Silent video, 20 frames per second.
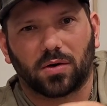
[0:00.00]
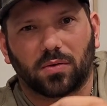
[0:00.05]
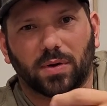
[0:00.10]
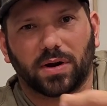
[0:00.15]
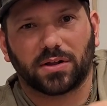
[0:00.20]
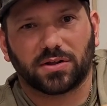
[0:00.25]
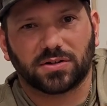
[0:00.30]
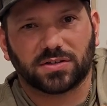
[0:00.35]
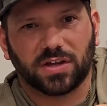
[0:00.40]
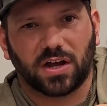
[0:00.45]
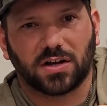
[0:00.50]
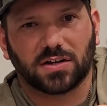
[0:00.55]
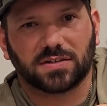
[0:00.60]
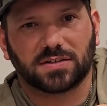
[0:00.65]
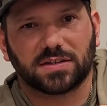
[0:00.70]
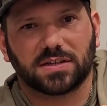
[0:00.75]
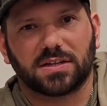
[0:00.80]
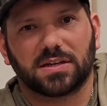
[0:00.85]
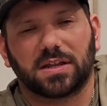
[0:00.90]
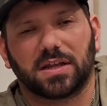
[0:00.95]
a regular
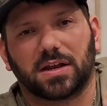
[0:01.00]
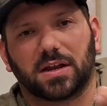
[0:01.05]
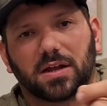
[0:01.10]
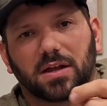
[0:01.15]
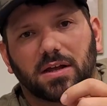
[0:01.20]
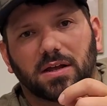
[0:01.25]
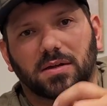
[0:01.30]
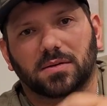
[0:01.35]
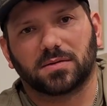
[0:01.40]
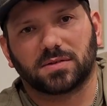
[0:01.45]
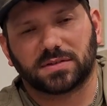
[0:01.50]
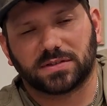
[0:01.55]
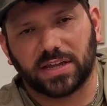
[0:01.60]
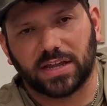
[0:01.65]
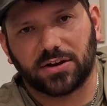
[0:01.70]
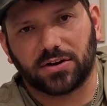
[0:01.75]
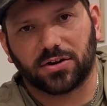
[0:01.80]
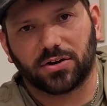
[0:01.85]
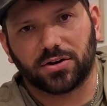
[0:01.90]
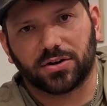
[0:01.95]
tungsten and a
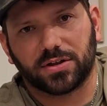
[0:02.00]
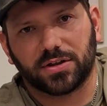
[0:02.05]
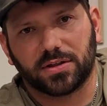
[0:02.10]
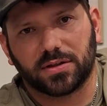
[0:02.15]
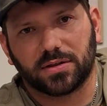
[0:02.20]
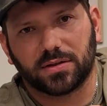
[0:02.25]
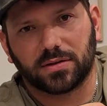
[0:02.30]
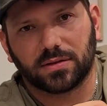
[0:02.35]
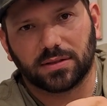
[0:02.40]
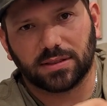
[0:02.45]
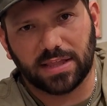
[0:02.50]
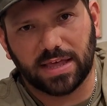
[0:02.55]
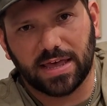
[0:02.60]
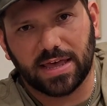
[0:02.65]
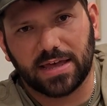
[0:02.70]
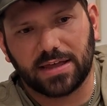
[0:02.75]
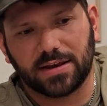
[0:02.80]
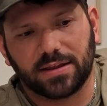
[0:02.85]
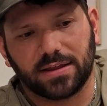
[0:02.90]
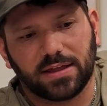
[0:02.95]
standard
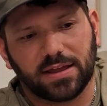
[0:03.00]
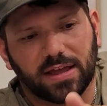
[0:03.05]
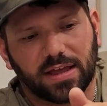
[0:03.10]
lead.